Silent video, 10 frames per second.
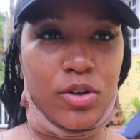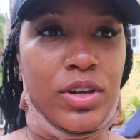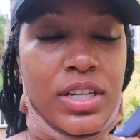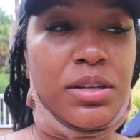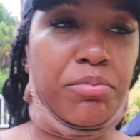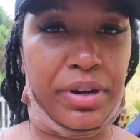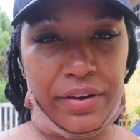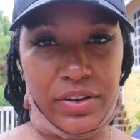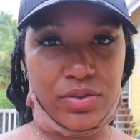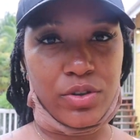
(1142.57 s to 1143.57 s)
go get some
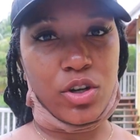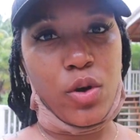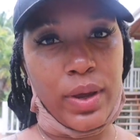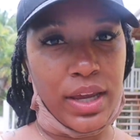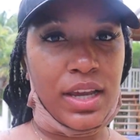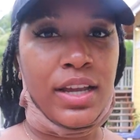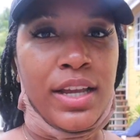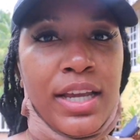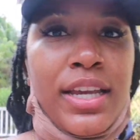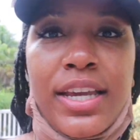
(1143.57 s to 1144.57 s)
breakfast real quick
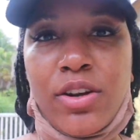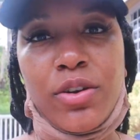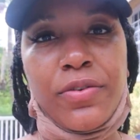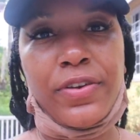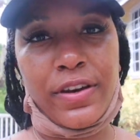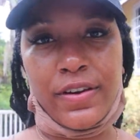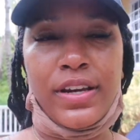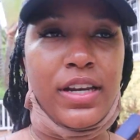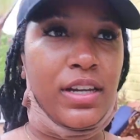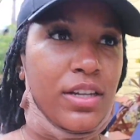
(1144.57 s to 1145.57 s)
get on a
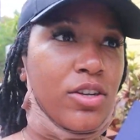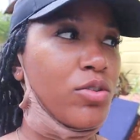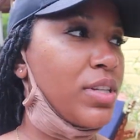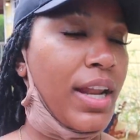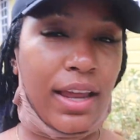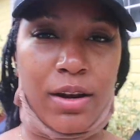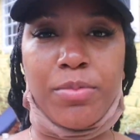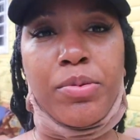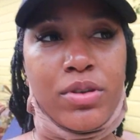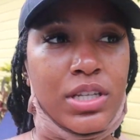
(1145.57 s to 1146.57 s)
ferry to go to the
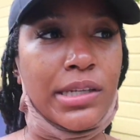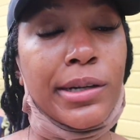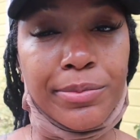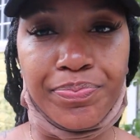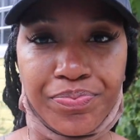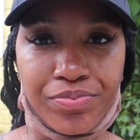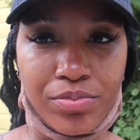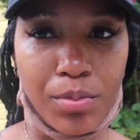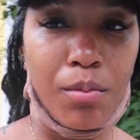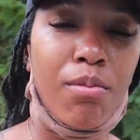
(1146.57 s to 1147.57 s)
airport. So
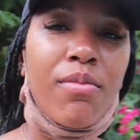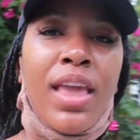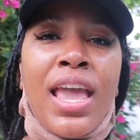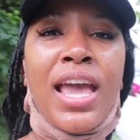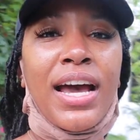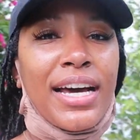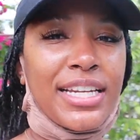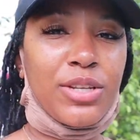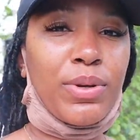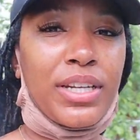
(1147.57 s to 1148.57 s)
I
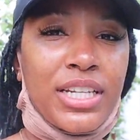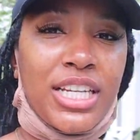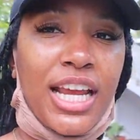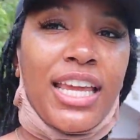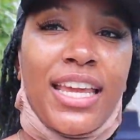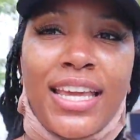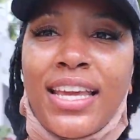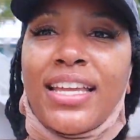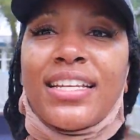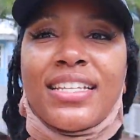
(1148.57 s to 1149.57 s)
just wanted to check
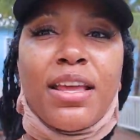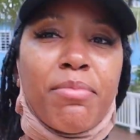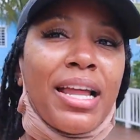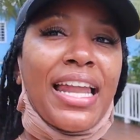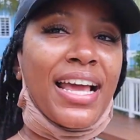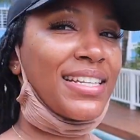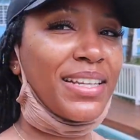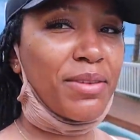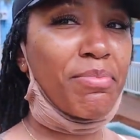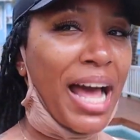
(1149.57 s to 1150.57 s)
in to say my last
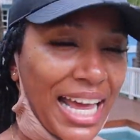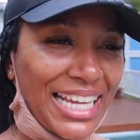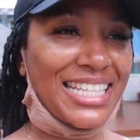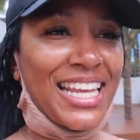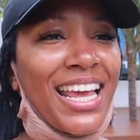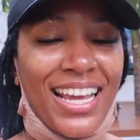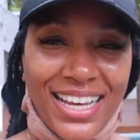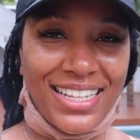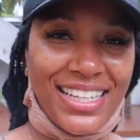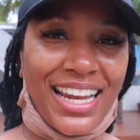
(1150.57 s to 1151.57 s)
goodbyes
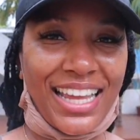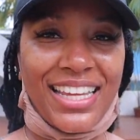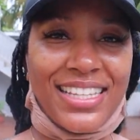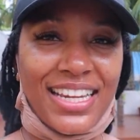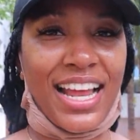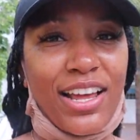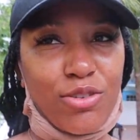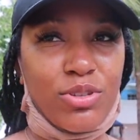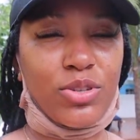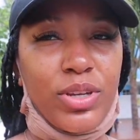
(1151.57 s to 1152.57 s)
until I get to the
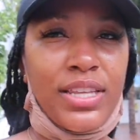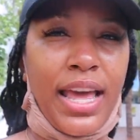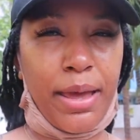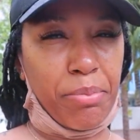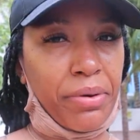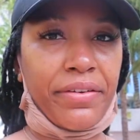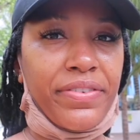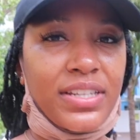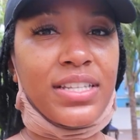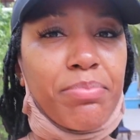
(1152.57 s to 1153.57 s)
house or either at
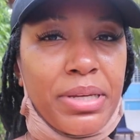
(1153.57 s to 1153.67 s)
breakfast.